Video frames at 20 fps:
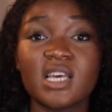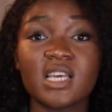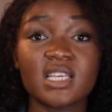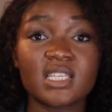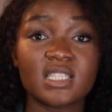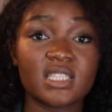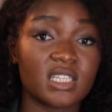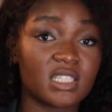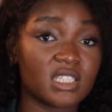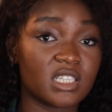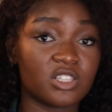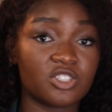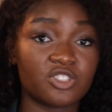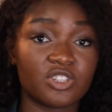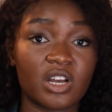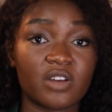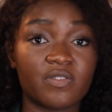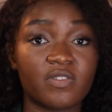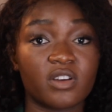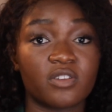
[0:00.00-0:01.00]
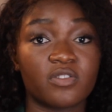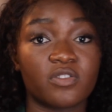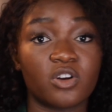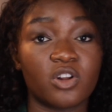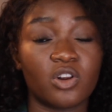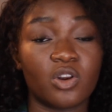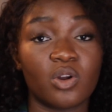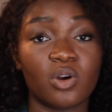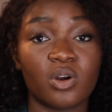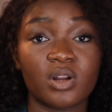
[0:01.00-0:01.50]
sit in traffic for
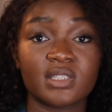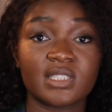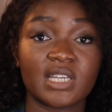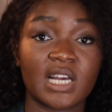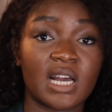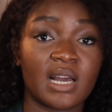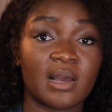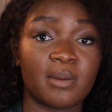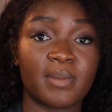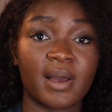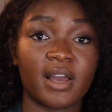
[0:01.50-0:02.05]
a long time,